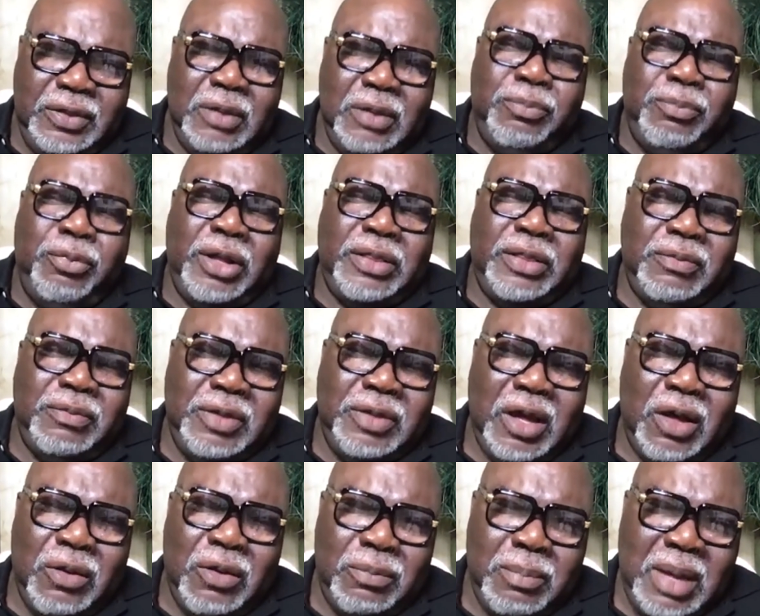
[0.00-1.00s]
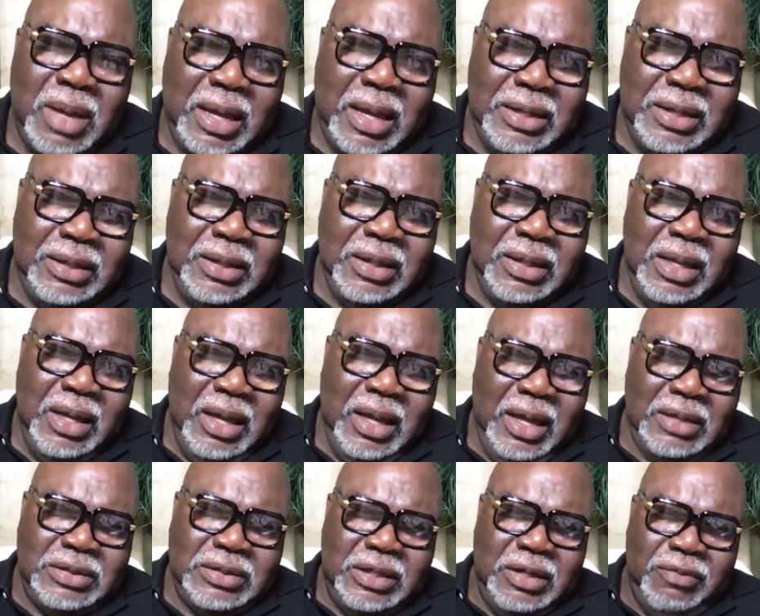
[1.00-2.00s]
The breath of the Almighty
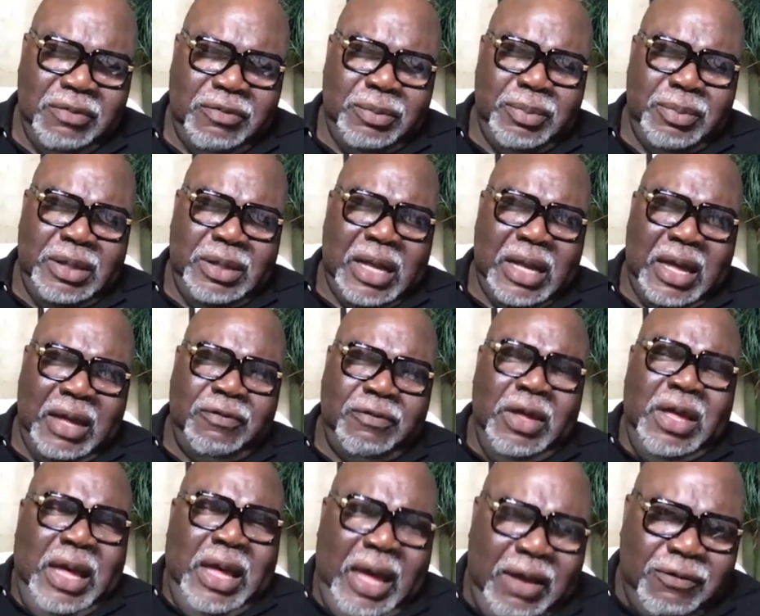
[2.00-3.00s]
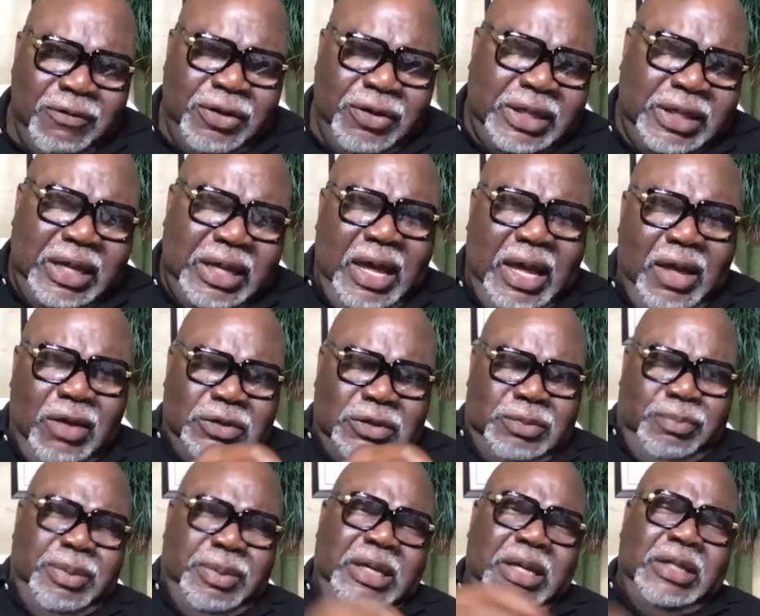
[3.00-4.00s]
has given me life. Everything else
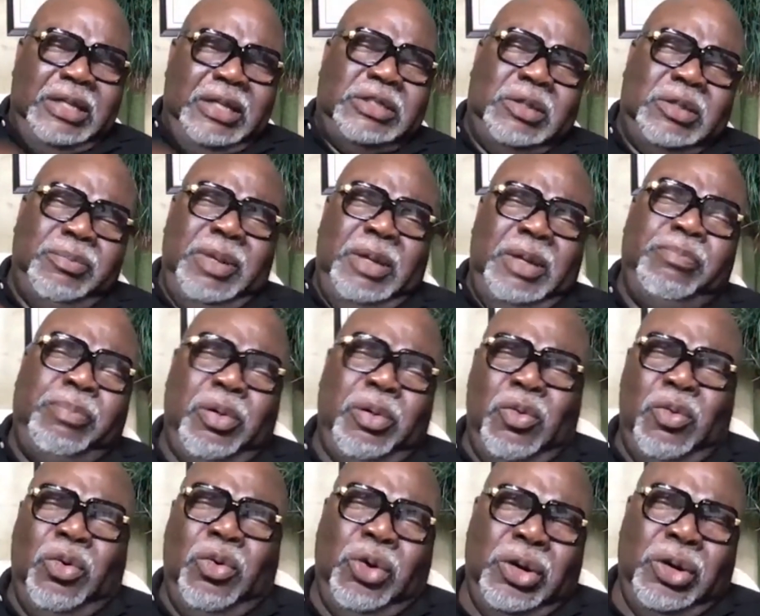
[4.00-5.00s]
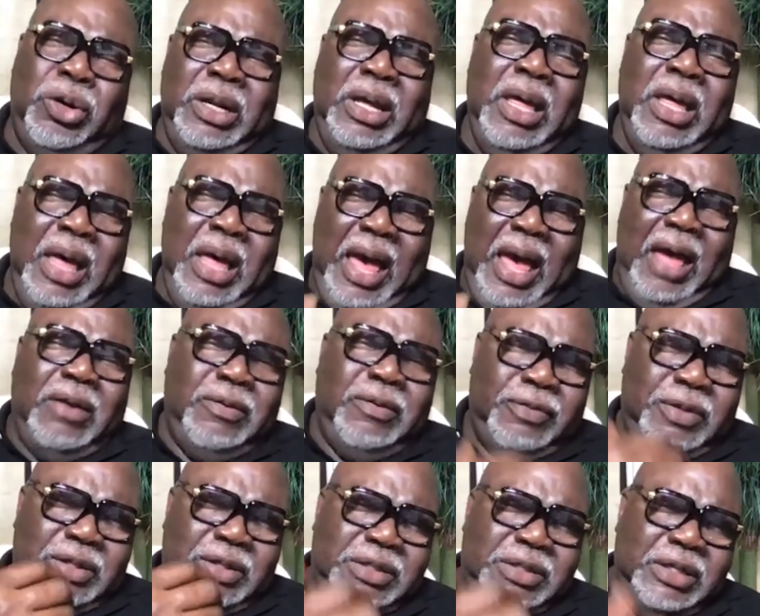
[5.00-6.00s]
begins to be born out of
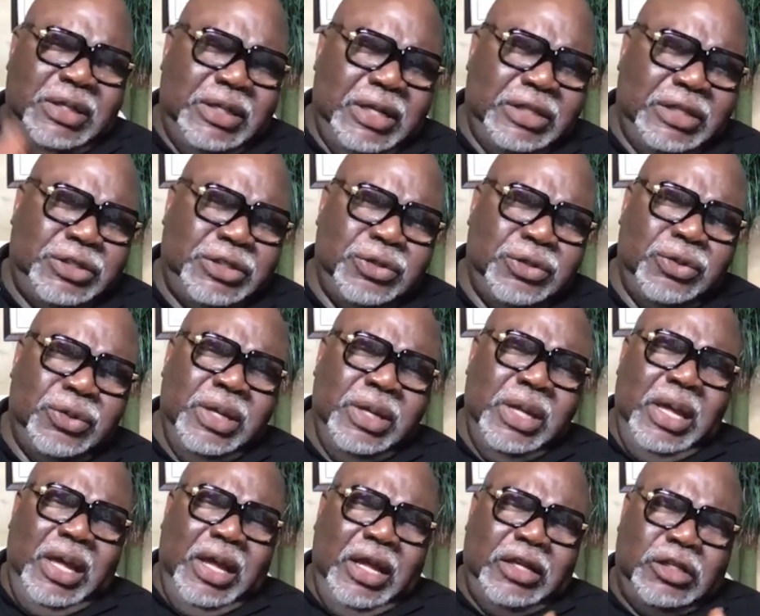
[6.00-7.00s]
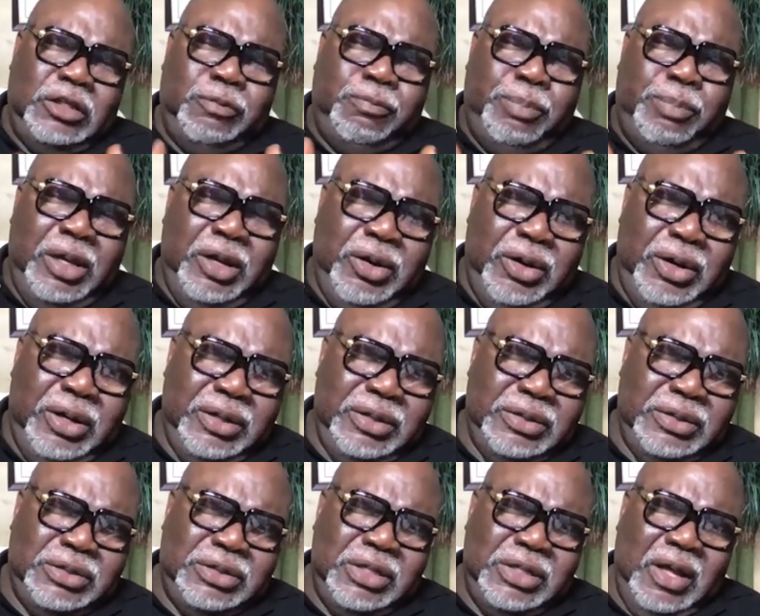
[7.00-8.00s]
this initial
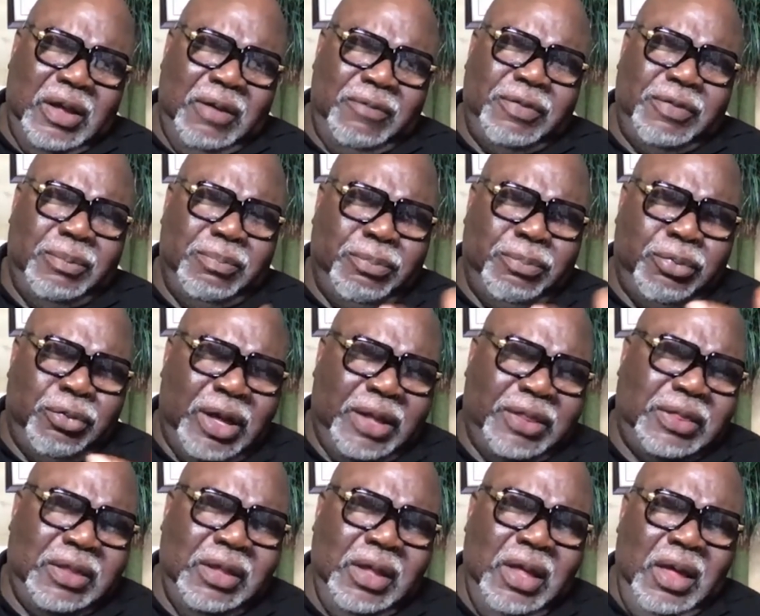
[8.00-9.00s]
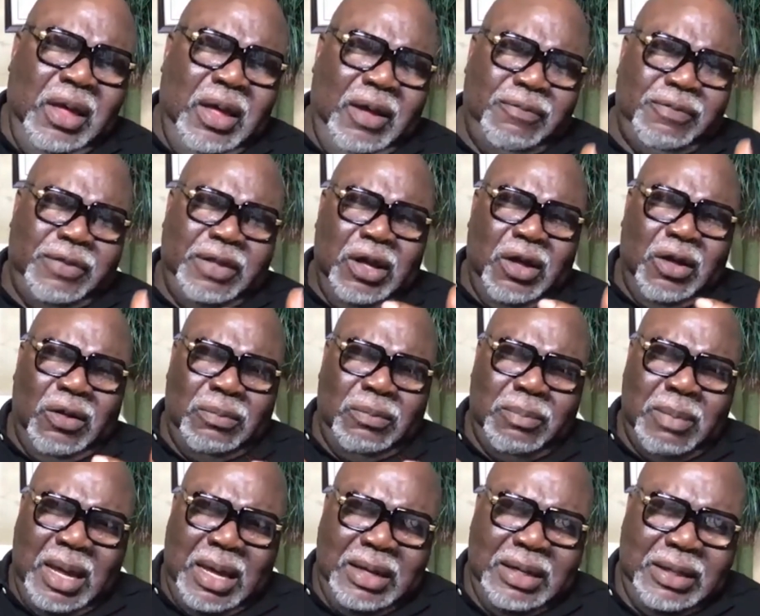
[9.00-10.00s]
experience of the breath of the
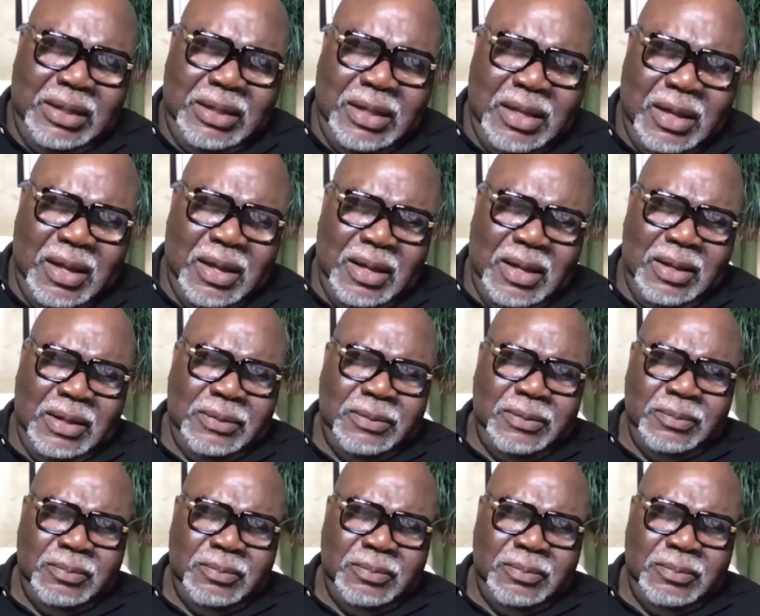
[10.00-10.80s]
Almighty God.